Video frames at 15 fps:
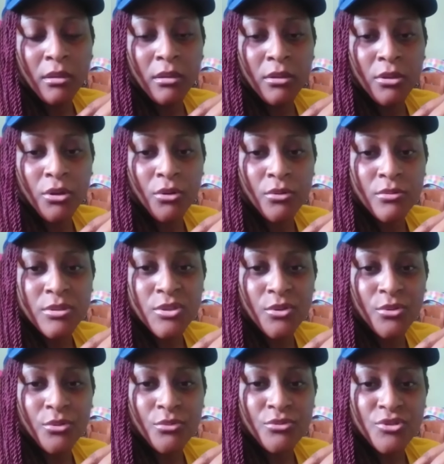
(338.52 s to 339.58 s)
You know,
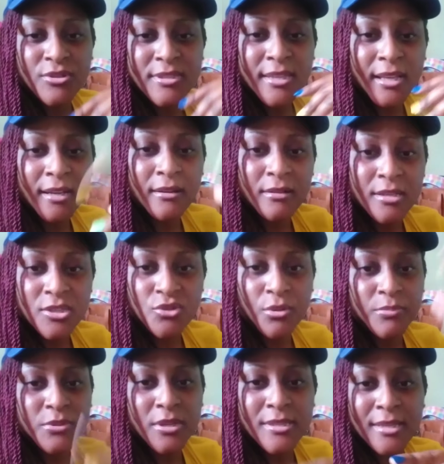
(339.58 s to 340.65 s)
so you don't just declare these
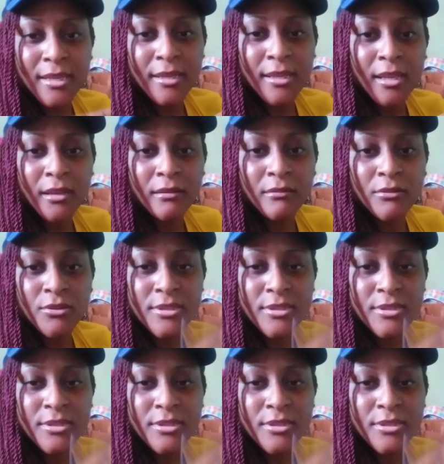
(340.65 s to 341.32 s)
scriptures and then